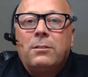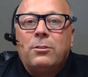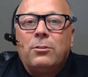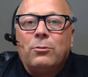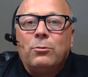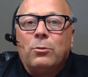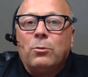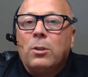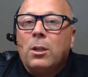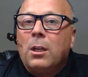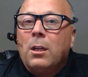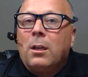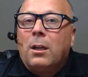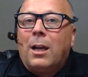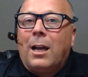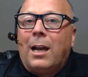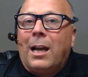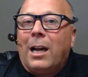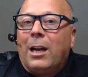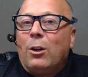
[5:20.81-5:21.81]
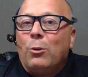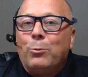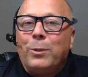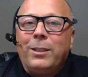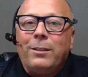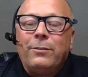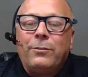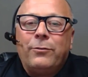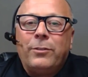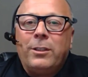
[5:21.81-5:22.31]
to how
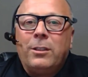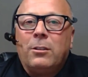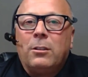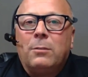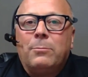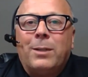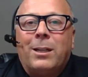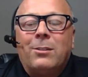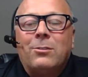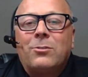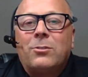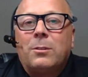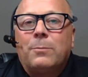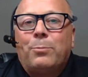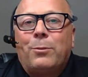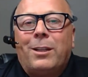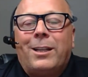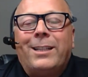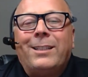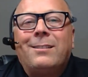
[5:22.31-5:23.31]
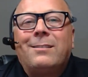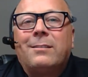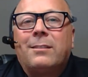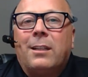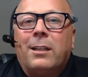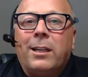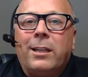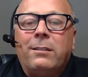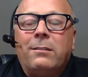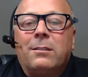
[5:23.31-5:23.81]
we feel about supply
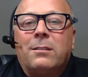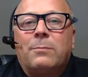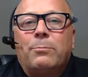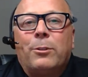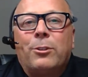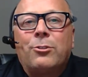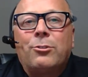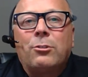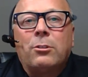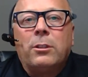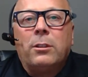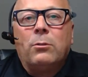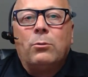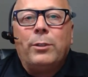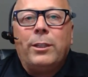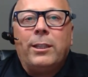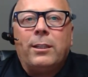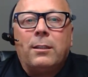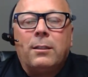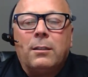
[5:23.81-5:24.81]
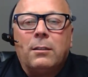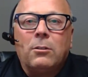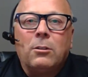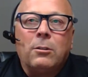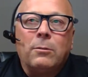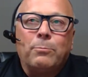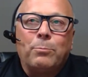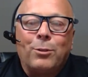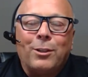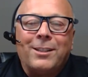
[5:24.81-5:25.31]
side, especially a week
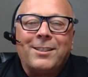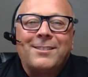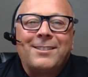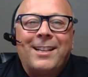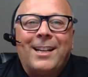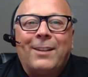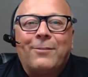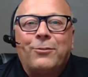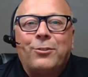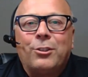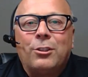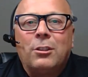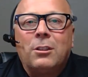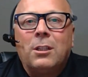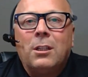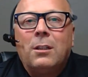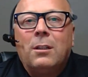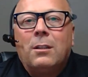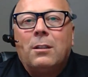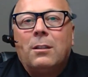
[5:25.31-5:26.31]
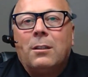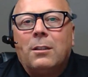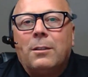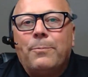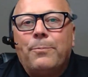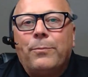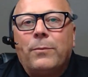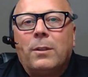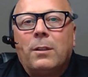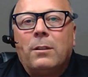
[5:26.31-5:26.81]
plus after
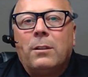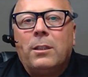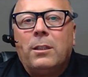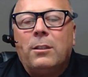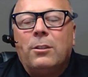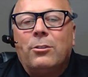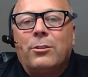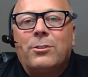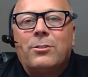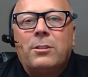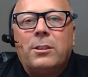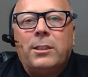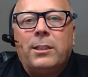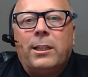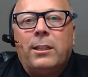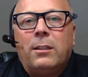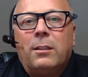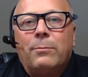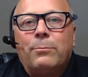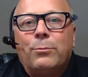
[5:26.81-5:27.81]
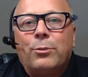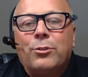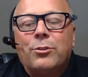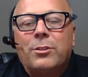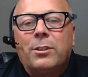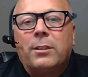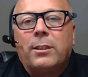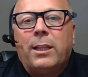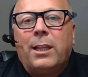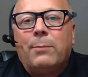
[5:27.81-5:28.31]
the USDA
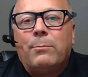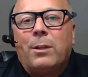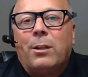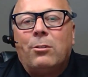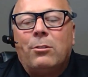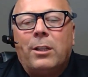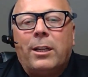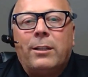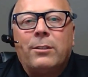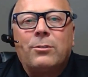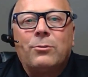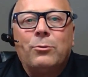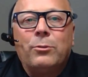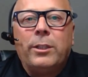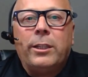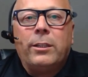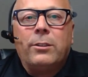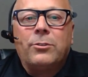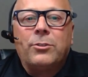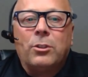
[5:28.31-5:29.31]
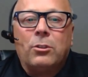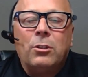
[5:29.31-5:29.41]
numbers that came out last week.